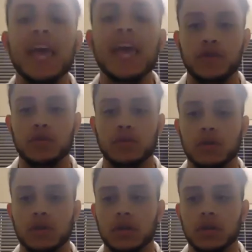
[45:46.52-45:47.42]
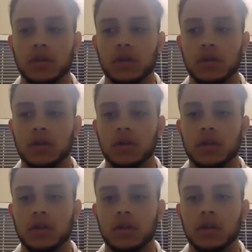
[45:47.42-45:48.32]
version of you.
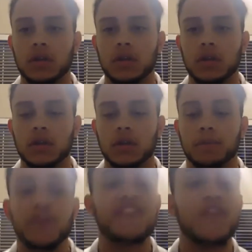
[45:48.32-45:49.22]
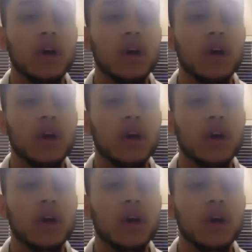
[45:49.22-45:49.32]
Before